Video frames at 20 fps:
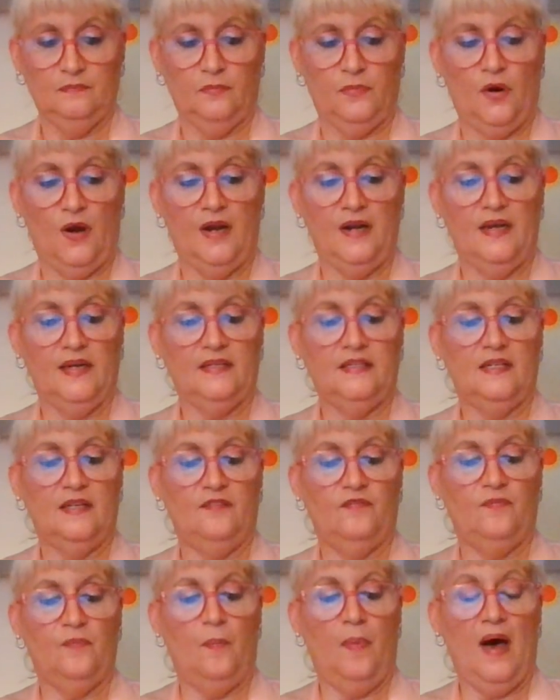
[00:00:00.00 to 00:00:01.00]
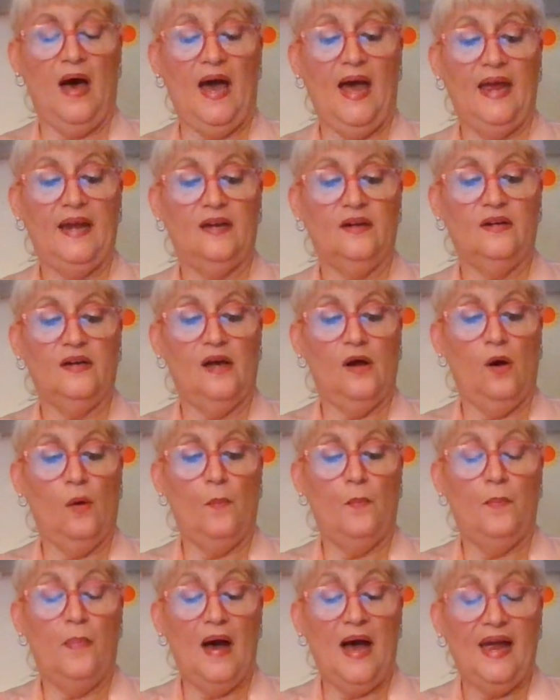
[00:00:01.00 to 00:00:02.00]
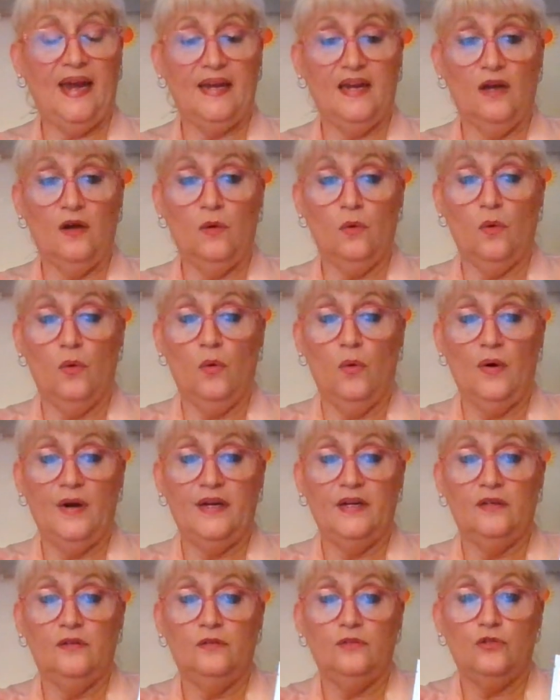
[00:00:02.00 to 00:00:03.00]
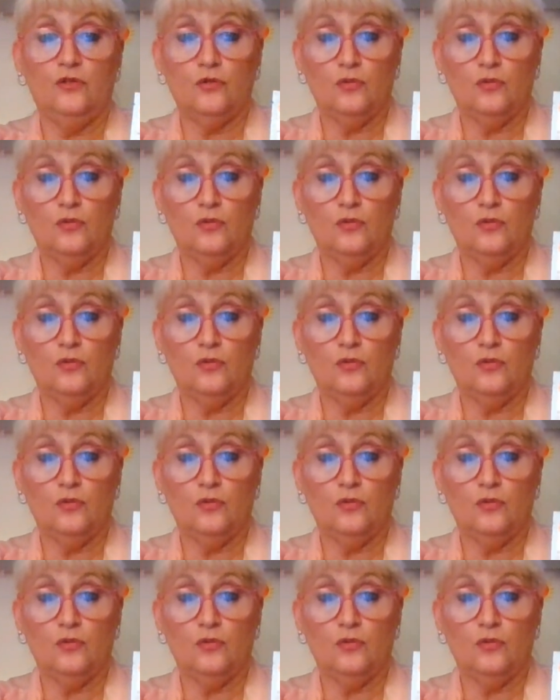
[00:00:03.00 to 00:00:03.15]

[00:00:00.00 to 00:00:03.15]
product of Bio Oil